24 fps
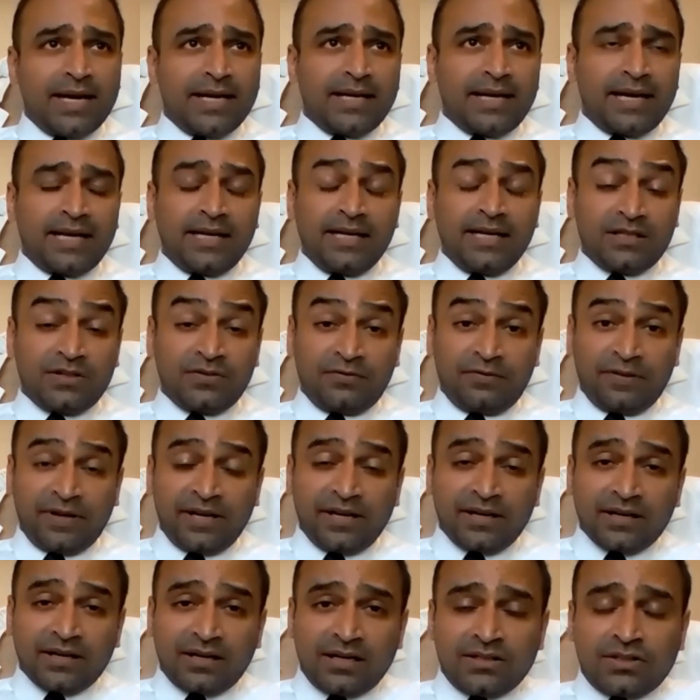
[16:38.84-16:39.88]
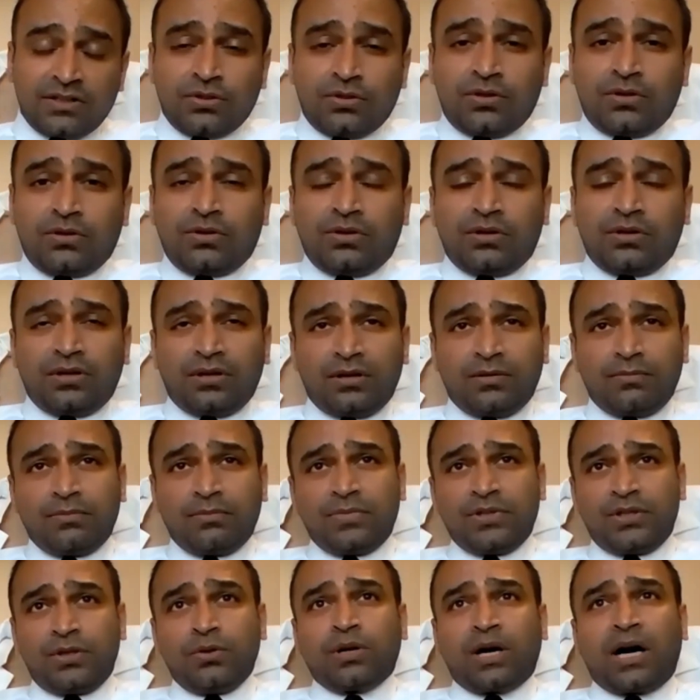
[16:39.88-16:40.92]
And it's fair.
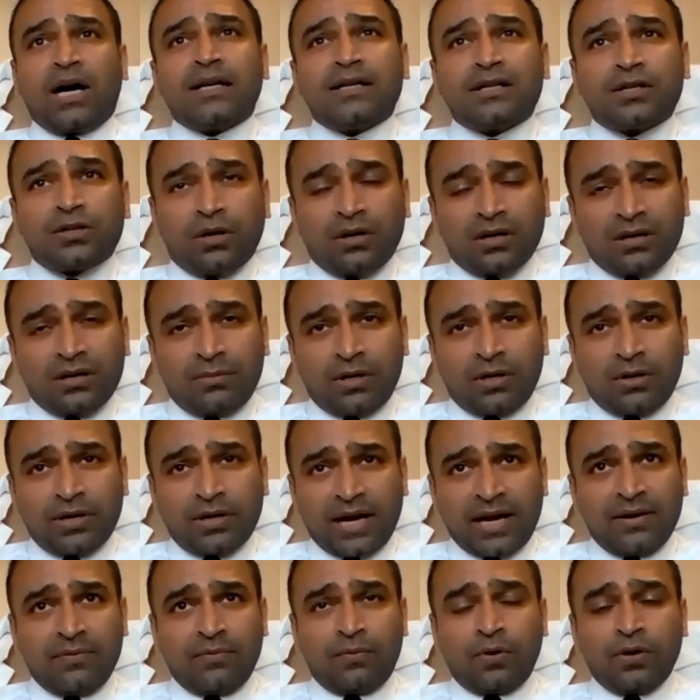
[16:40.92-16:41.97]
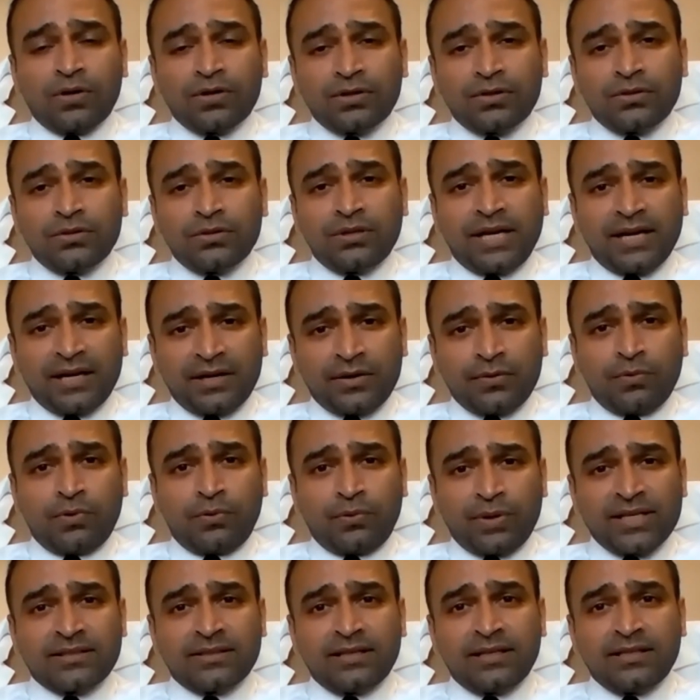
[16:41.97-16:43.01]
So you can't talk about I want to get
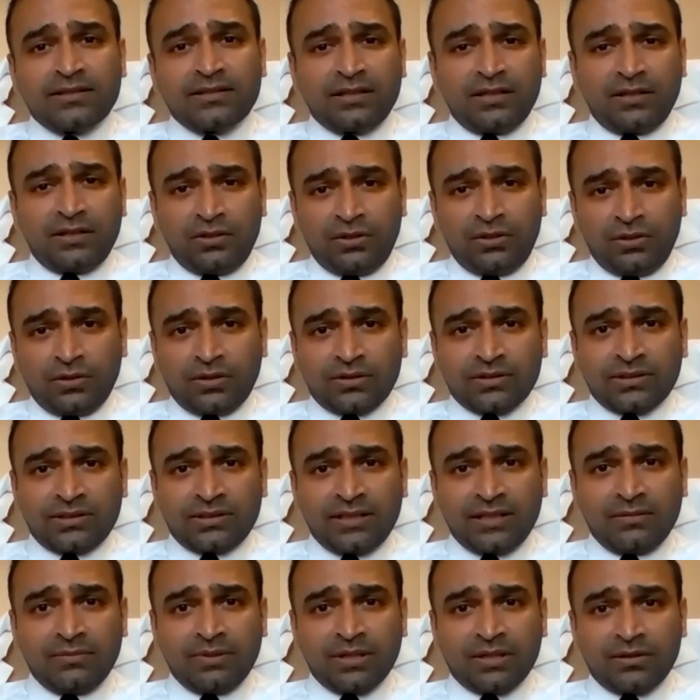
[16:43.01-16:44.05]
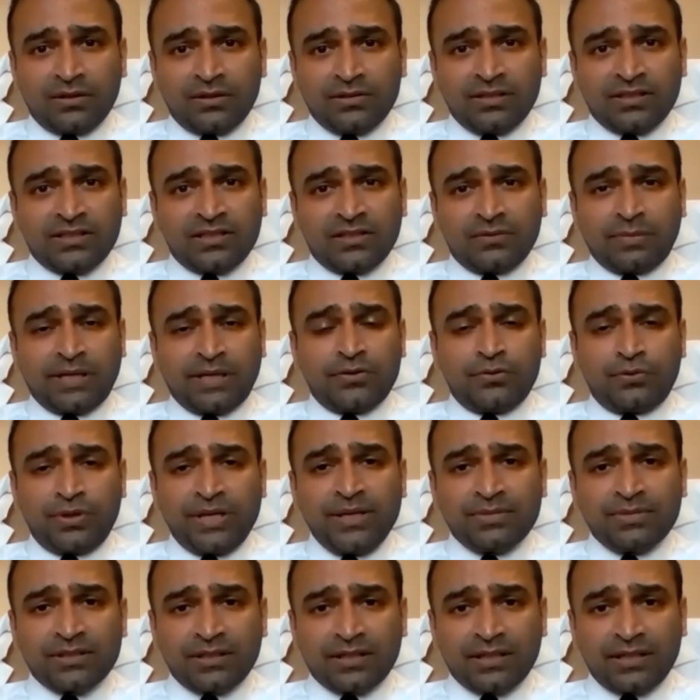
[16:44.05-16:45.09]
residency in New York City because this is my
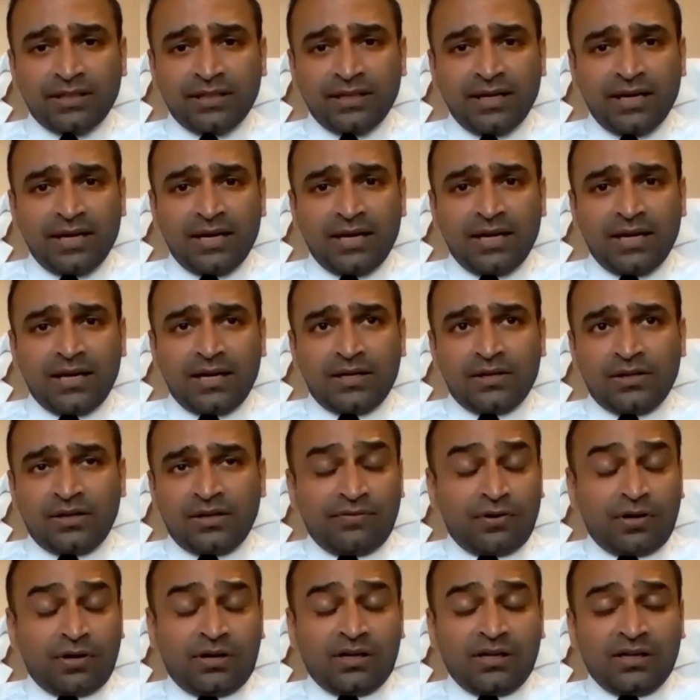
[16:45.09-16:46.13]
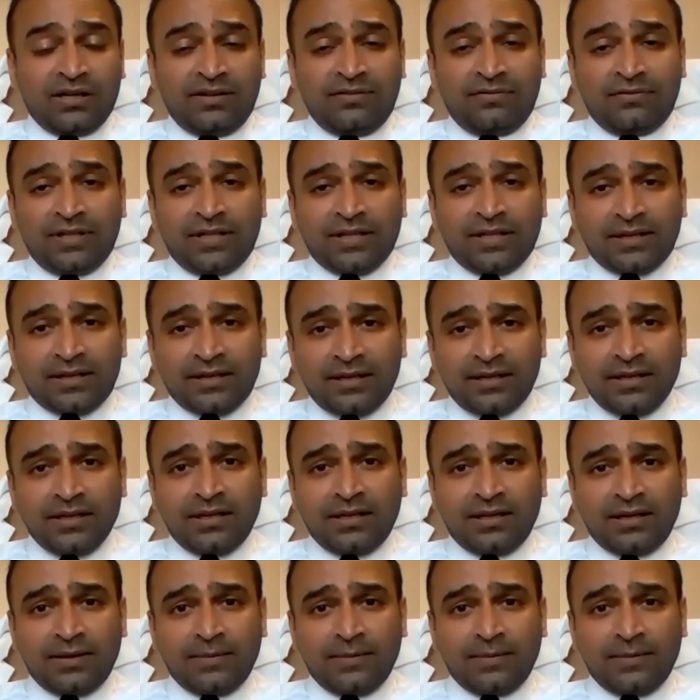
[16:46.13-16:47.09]
dream city. You have not lived there.